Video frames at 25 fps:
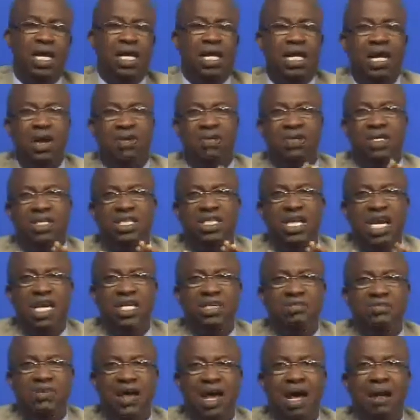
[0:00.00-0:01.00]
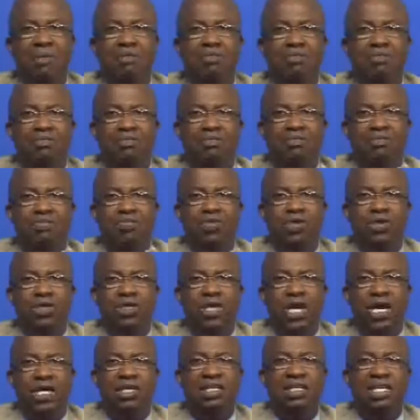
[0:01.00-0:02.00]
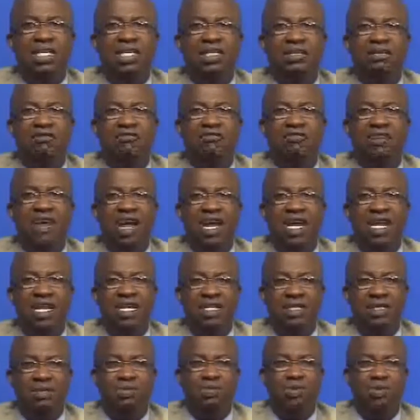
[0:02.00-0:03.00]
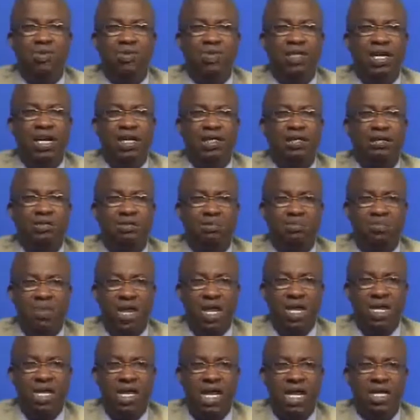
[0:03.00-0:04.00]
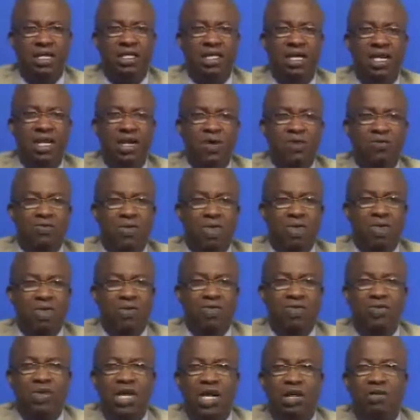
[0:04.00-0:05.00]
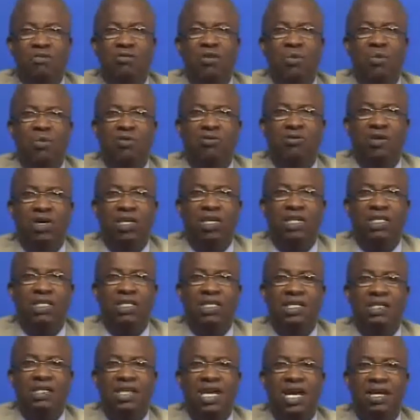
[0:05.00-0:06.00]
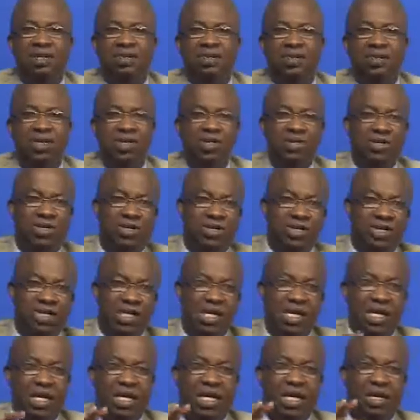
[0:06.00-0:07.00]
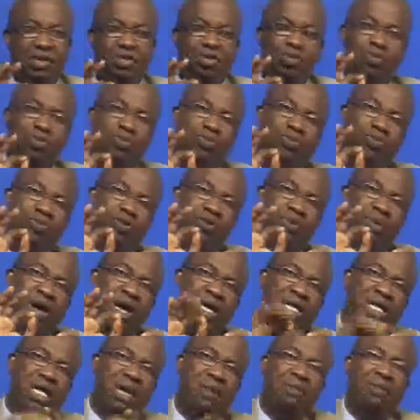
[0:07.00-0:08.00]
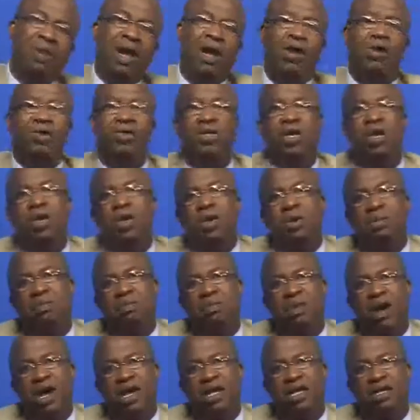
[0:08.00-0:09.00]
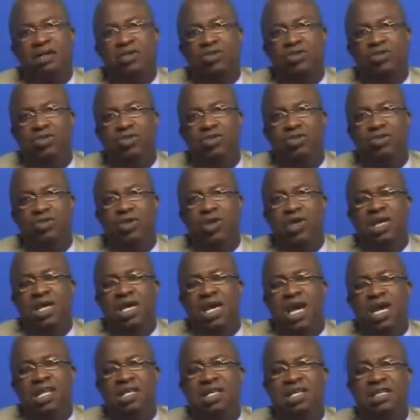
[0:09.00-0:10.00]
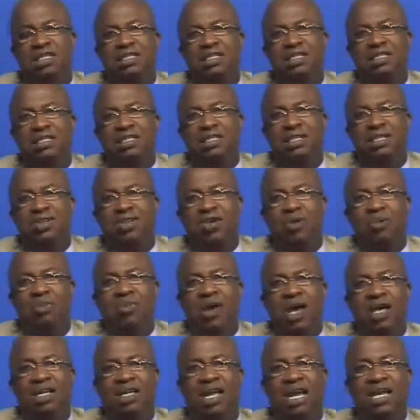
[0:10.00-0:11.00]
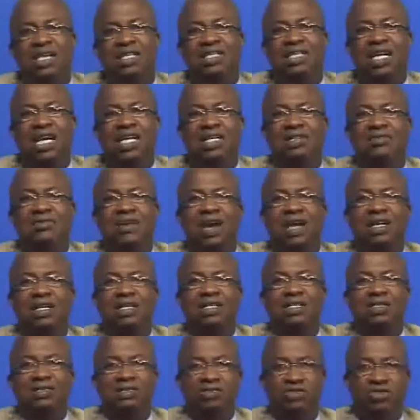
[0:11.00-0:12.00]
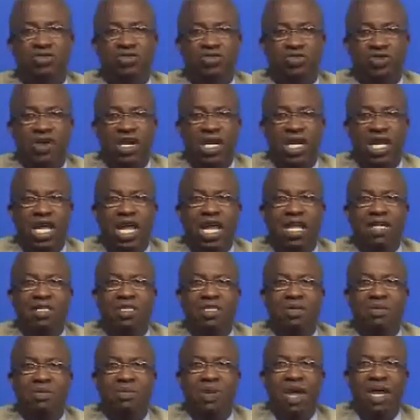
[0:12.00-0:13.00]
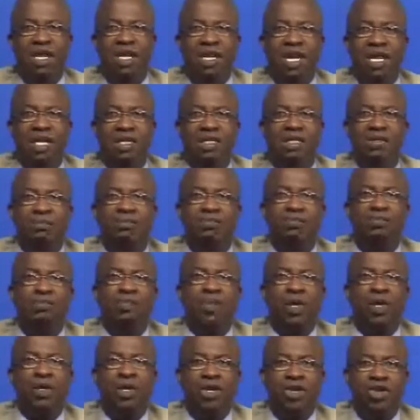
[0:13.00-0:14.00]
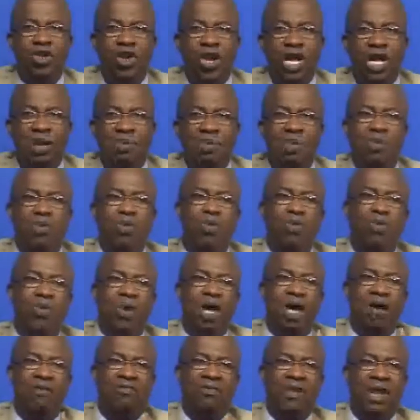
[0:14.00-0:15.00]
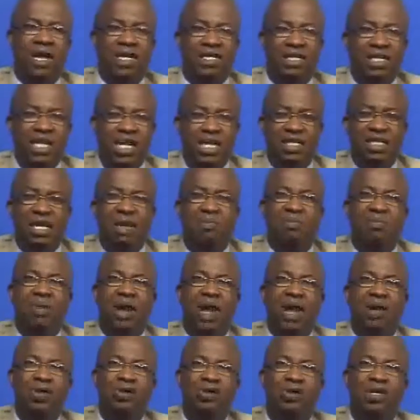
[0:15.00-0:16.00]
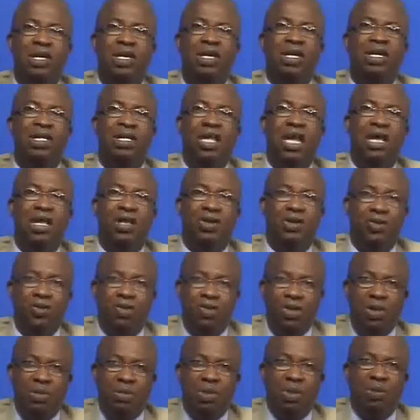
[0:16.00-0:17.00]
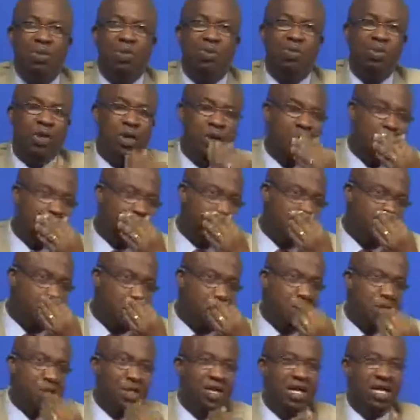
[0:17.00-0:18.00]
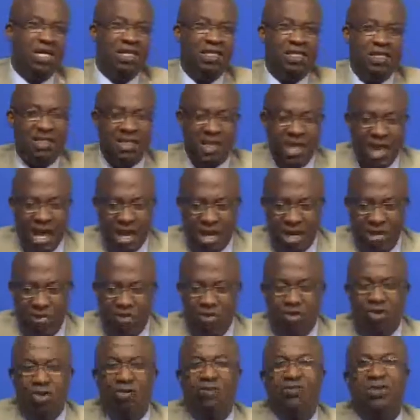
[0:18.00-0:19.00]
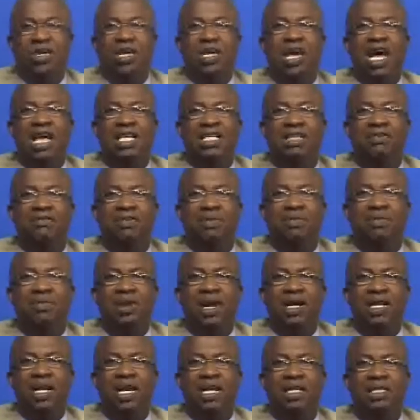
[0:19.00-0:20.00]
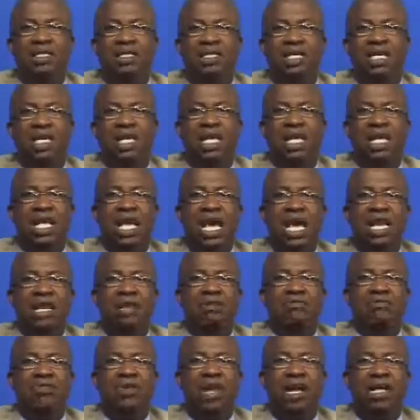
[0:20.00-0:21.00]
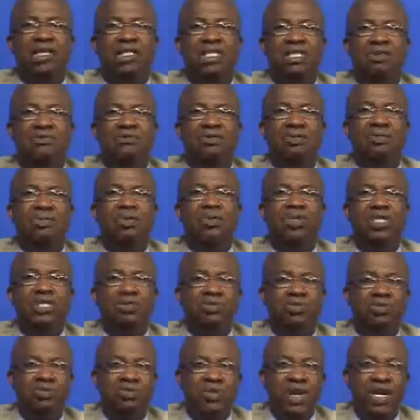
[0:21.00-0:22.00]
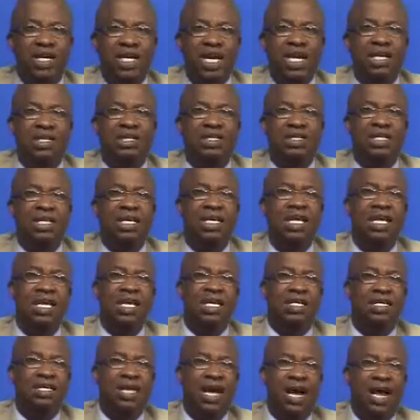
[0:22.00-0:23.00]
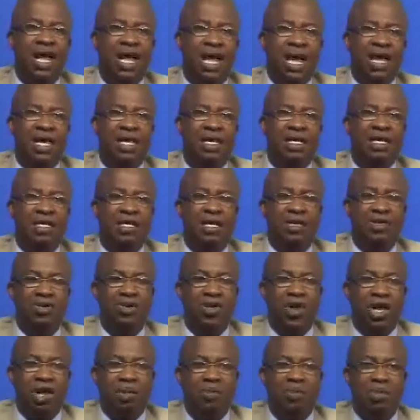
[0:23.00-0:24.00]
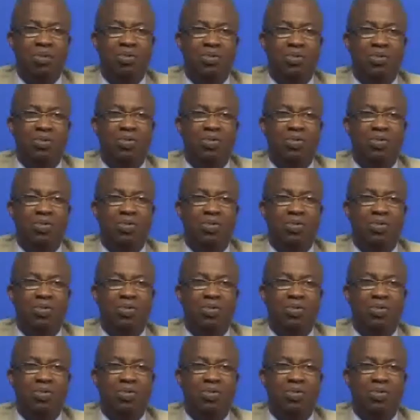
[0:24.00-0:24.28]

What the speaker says: Now, the transfer process is a very easy process, painless. We don't use any form of anesthesia at all. It's just stealing it to put back the embryos back into you. And the number that is transferred is usually age dependent. The younger people will have less embryos than the older people, because the likelihood of they achieving pregnancy and even achieving multiple pregnancy is higher in the younger people.